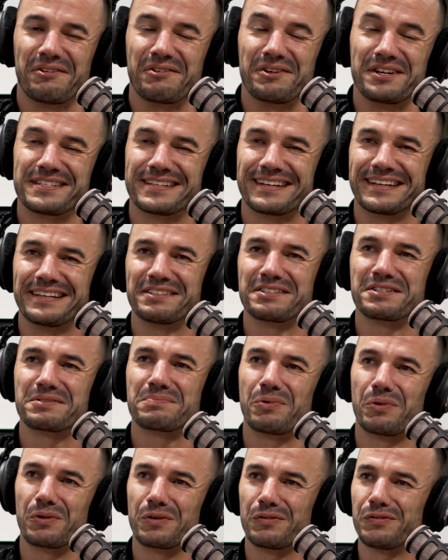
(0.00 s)
I recently just
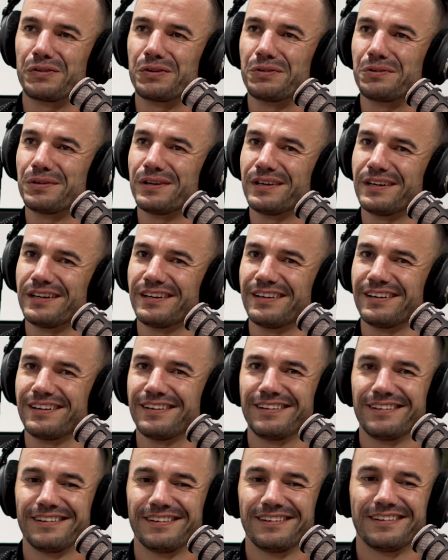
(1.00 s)
bought a few. Uh,
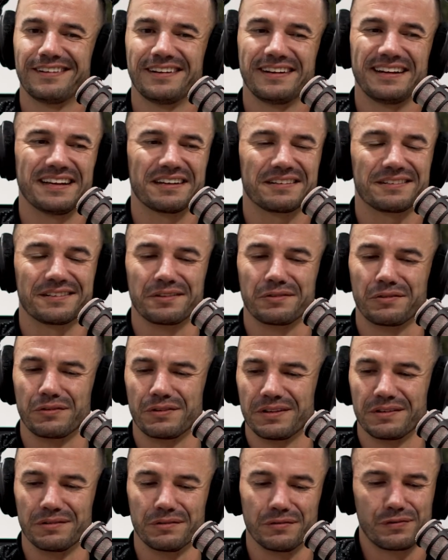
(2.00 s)
like the
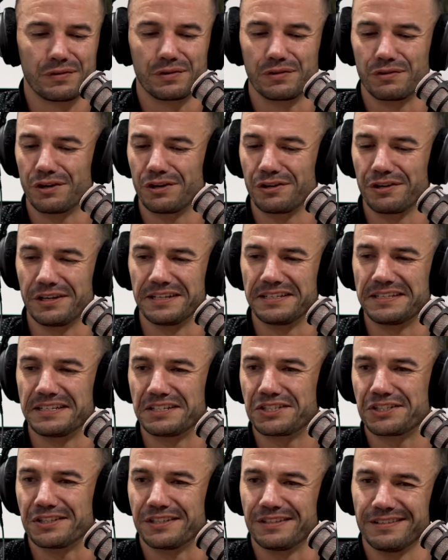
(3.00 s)
little Ferrari
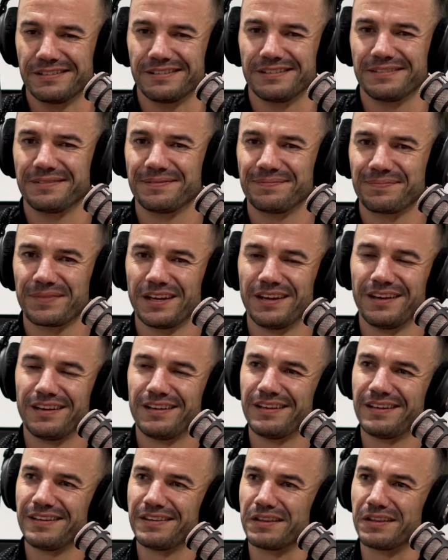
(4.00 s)
edition. Okay, cool.